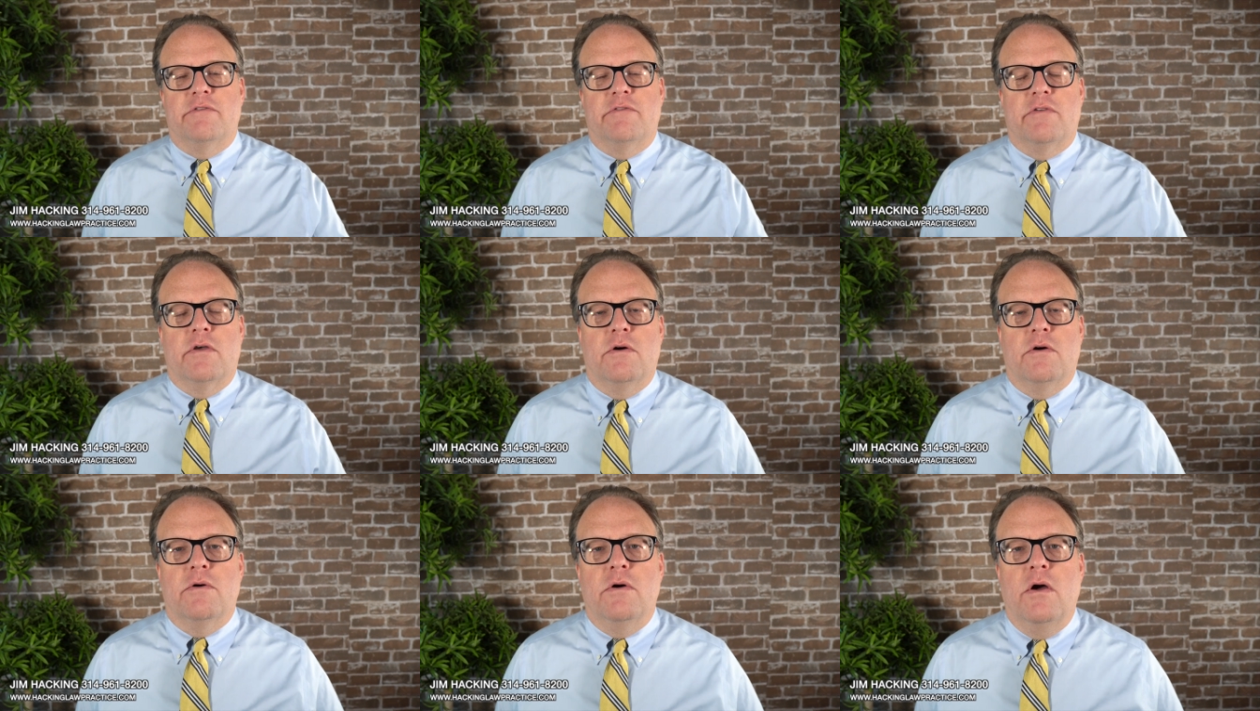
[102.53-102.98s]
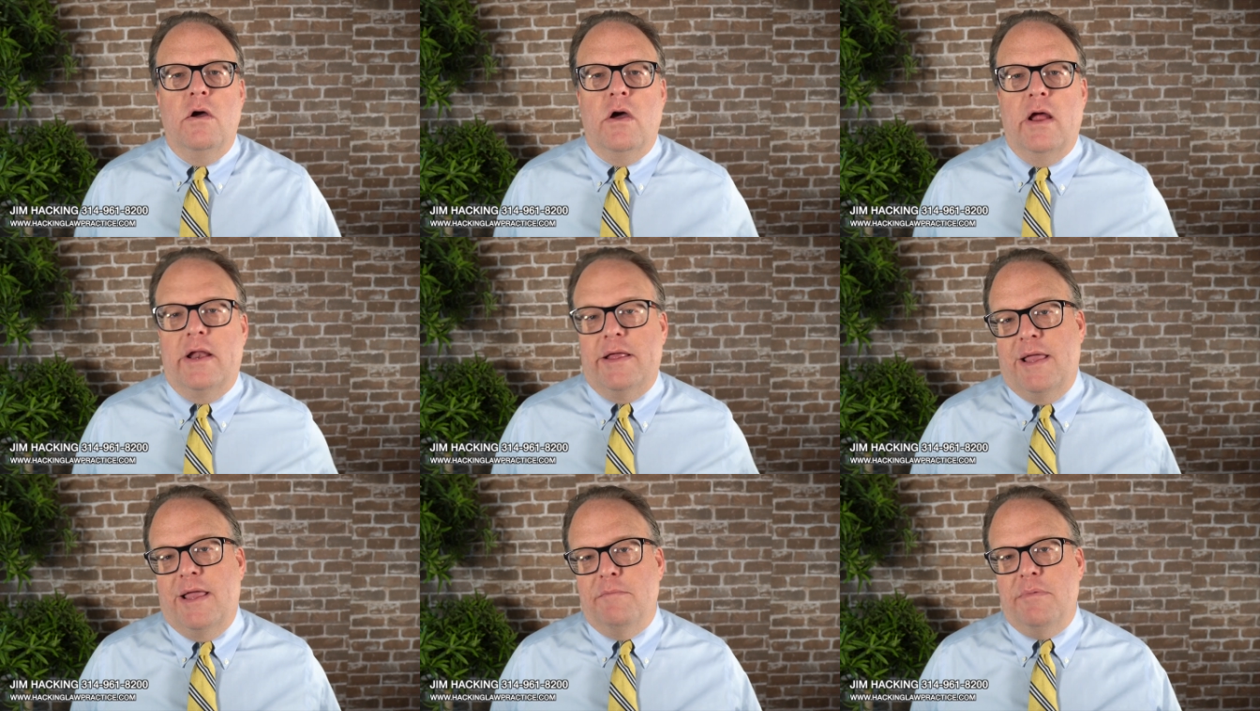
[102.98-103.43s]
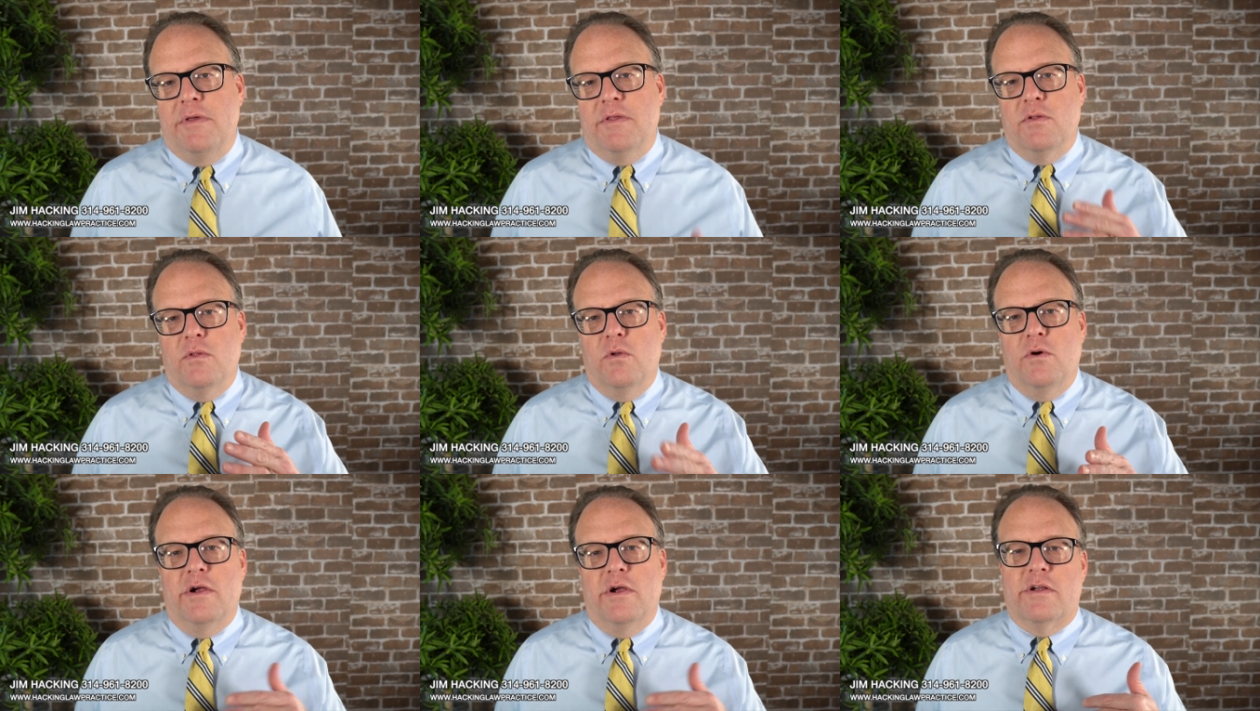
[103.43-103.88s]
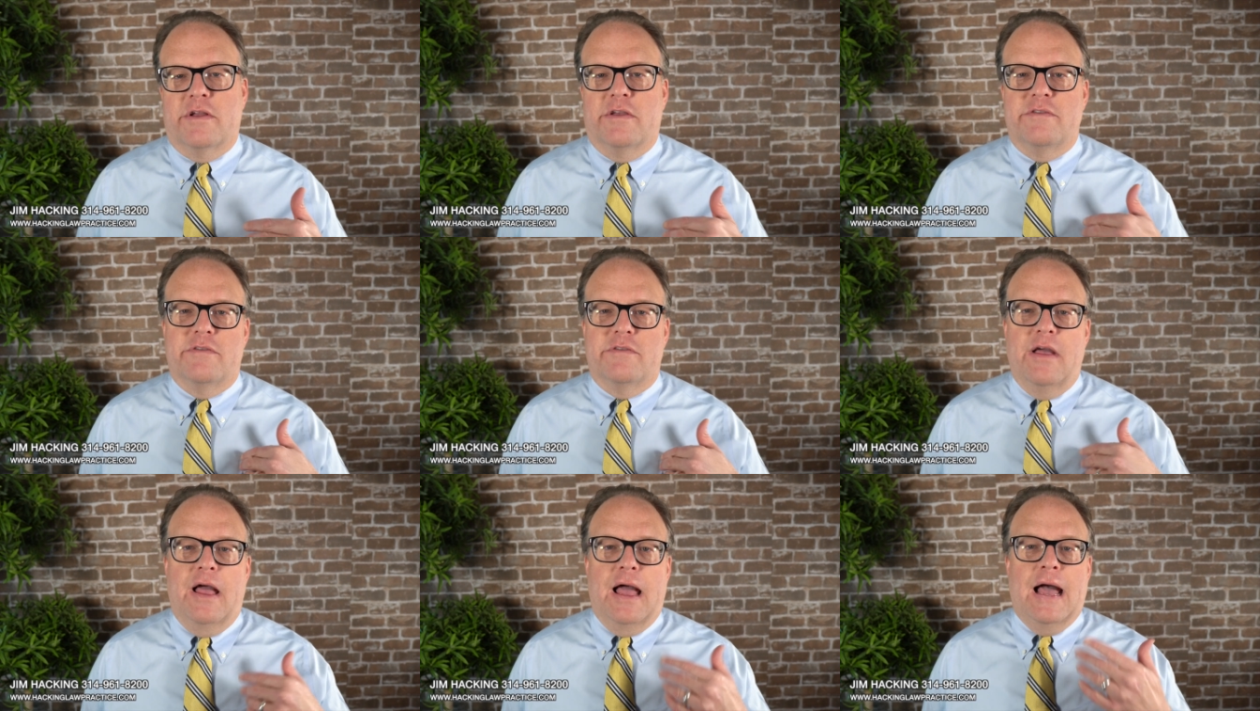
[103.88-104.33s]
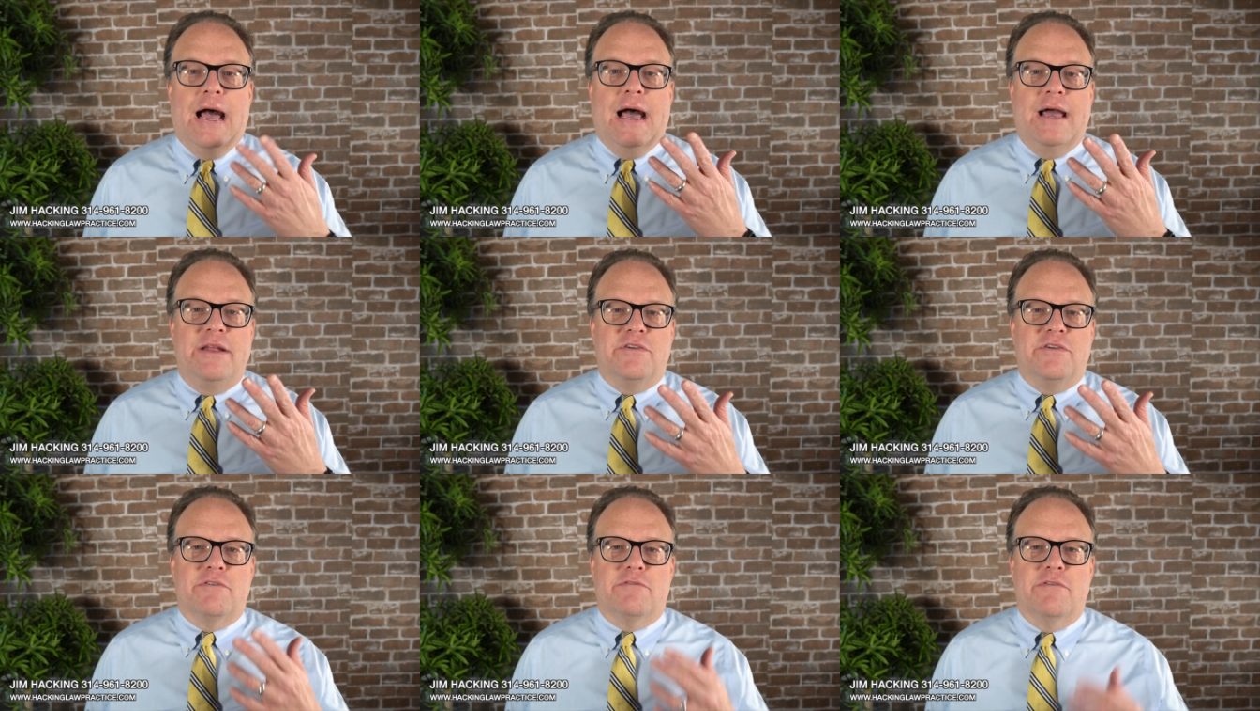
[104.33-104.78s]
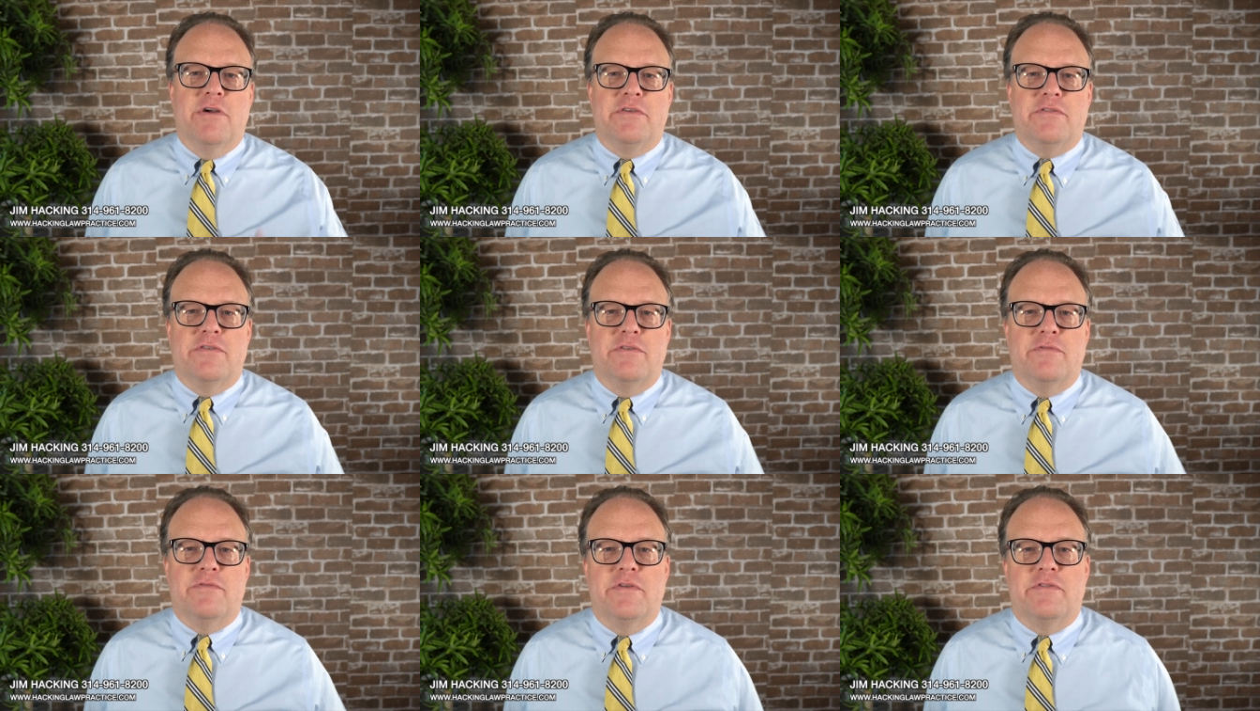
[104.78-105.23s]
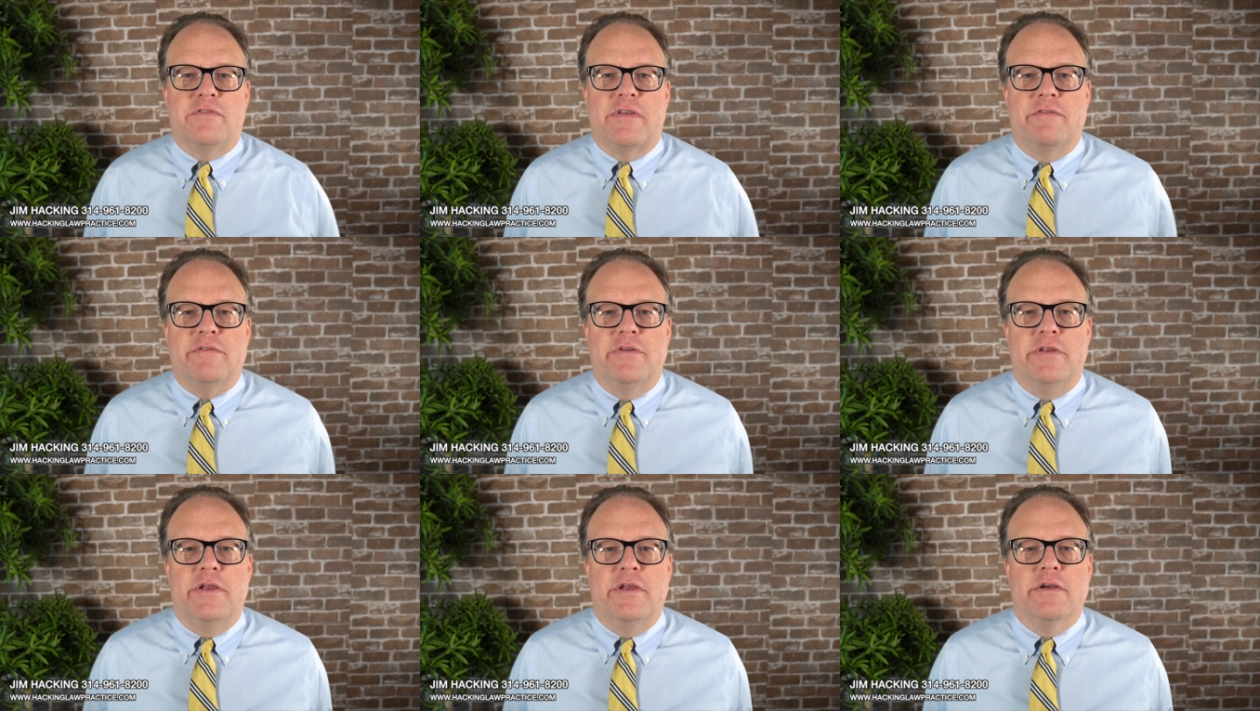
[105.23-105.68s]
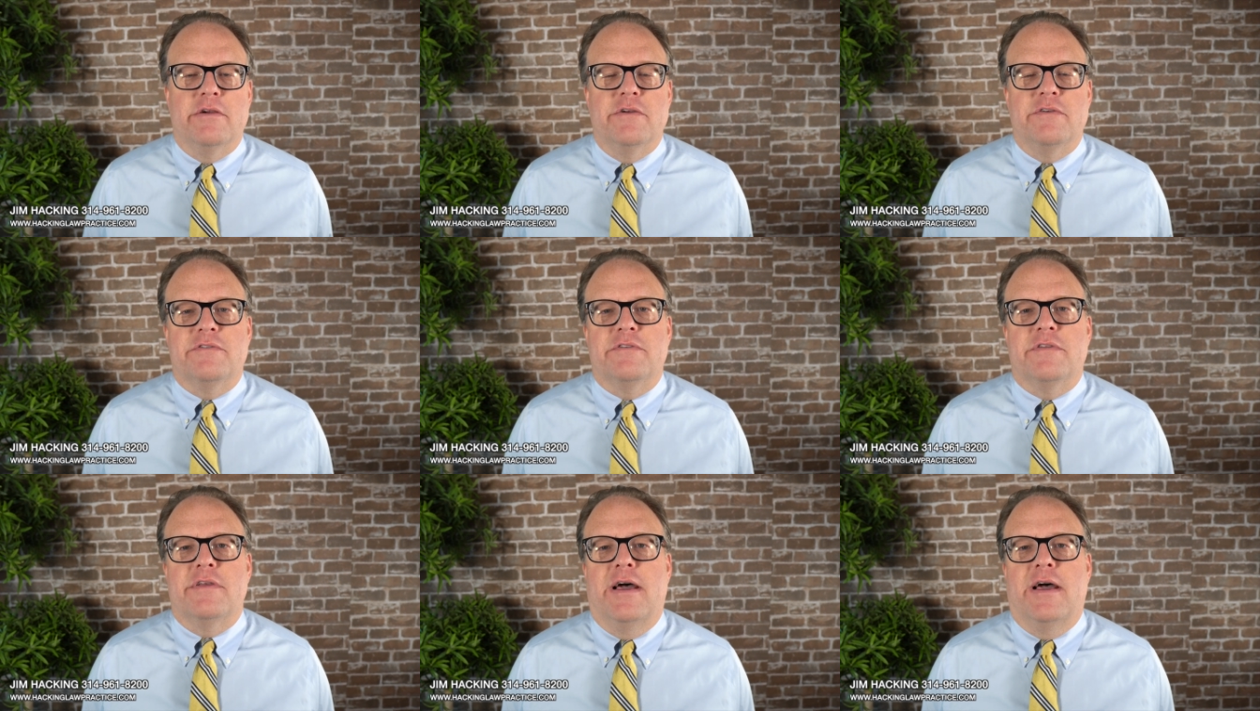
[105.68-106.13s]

So, and it can't be the lawyer, because I took Russian for seven years.